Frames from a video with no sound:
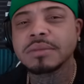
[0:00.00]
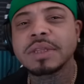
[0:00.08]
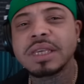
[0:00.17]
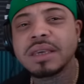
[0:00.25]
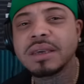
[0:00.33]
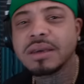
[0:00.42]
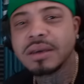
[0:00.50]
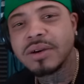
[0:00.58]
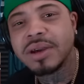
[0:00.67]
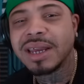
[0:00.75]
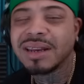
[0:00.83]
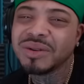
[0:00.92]
Yeah, go
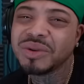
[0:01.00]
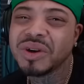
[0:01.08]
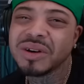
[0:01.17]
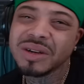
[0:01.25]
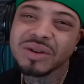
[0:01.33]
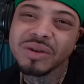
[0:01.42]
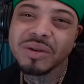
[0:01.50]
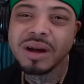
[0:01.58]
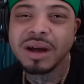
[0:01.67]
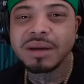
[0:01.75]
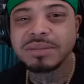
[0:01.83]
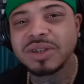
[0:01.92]
ahead and do your little
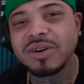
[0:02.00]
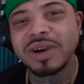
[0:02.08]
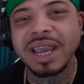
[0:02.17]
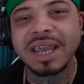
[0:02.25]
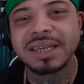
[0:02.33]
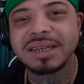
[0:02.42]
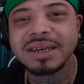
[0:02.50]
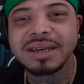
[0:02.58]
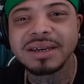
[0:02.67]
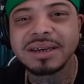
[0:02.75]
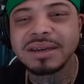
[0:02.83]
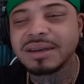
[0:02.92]
crimes. Go ahead and
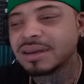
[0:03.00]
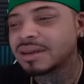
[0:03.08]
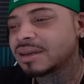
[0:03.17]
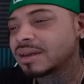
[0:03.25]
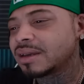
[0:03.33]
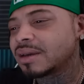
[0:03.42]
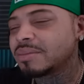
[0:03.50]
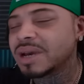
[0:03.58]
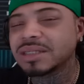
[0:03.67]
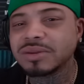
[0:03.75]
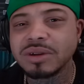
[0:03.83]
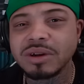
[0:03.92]
uh
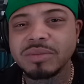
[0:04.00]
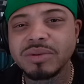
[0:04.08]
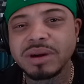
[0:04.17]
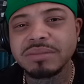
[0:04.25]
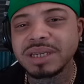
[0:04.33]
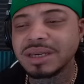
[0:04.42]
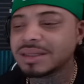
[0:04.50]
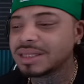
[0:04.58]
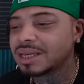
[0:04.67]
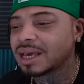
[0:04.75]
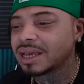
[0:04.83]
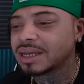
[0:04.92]
mess with old boy because he
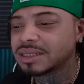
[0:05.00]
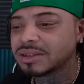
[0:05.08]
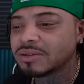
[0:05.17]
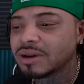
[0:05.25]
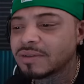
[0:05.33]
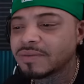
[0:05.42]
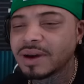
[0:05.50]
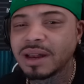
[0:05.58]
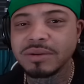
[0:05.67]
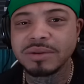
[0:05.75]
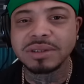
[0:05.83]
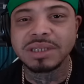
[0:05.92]
got Instagram
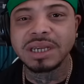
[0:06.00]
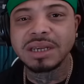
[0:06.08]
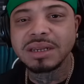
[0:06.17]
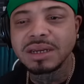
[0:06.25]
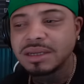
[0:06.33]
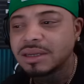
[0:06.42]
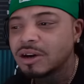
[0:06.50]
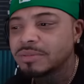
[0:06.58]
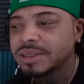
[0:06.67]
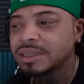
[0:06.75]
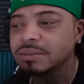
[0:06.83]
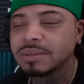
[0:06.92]
followers and he look
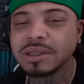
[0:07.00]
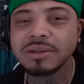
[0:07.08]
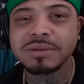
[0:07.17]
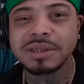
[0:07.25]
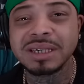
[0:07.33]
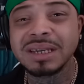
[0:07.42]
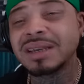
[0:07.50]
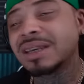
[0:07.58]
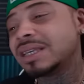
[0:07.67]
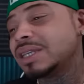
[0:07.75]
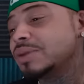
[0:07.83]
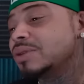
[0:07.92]
dope in some Louis.
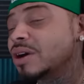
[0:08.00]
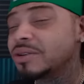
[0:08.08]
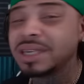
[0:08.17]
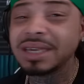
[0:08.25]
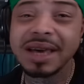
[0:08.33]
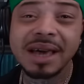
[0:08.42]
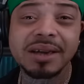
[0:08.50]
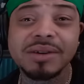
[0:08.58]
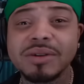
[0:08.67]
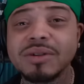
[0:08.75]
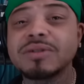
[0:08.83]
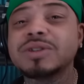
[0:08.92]
You know he got
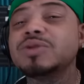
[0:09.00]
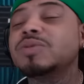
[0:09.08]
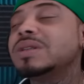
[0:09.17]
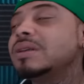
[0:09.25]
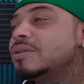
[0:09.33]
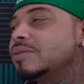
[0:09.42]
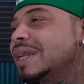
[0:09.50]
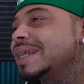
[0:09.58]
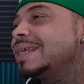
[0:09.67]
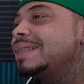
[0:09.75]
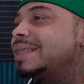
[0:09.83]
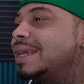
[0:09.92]
girls. You would do
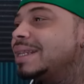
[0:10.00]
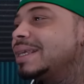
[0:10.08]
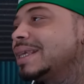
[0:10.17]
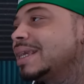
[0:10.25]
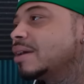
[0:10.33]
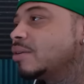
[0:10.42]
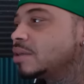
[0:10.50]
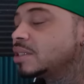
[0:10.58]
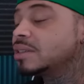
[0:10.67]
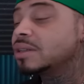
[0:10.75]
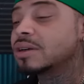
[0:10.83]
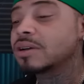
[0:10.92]
anything to get on
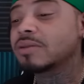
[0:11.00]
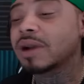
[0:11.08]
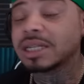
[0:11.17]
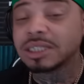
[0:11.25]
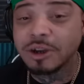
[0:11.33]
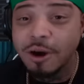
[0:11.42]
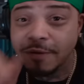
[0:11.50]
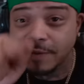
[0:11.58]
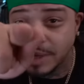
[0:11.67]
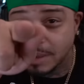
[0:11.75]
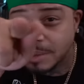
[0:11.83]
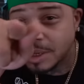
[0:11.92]
his good grace. Y'all
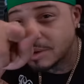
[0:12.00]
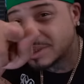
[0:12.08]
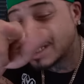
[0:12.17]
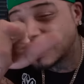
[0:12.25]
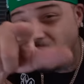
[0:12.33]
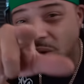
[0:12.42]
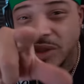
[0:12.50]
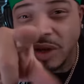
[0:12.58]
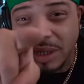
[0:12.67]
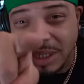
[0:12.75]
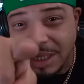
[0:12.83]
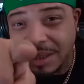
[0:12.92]
females. I told
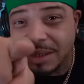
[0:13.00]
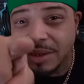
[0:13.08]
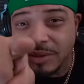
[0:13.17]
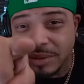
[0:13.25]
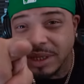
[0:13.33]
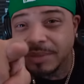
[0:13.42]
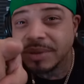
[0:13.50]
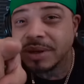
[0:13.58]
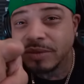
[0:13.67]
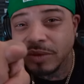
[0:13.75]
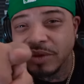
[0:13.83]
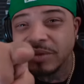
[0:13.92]
y'all to get the dudes up in
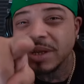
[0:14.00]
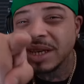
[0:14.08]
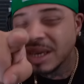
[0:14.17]
the room.